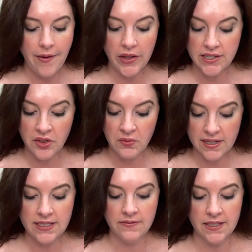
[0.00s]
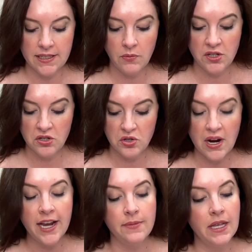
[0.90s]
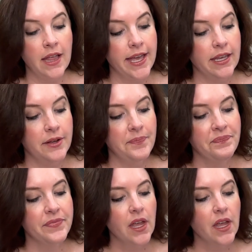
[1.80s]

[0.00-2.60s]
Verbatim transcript: and tell the rest of us that we should try to be like him.